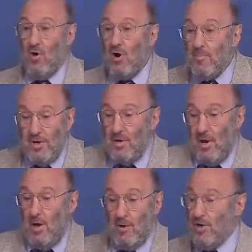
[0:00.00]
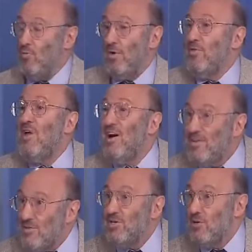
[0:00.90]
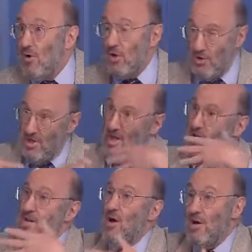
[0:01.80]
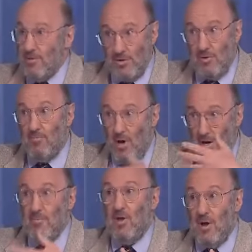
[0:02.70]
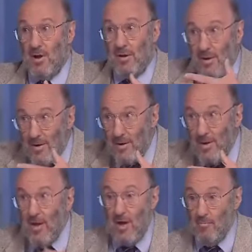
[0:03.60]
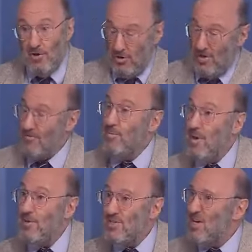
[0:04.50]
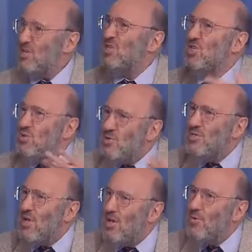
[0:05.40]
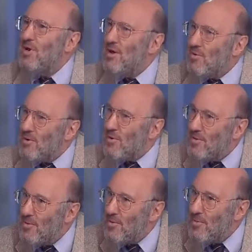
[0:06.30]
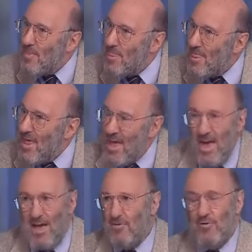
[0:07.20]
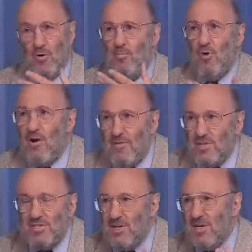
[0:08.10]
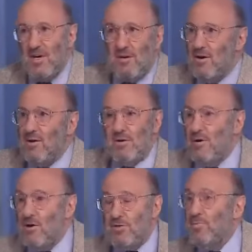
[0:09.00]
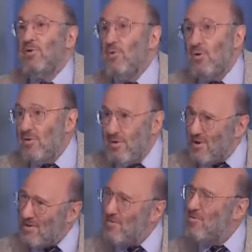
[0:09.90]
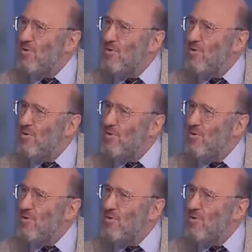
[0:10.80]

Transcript: hire me, I'm only worth 9 to you. I'll only add 9 to your bottom line. But you'll have to pay me 10, so you lose a dollar an hour. Mm. And if you're a profit-seeking uh, entrepreneur, you're not going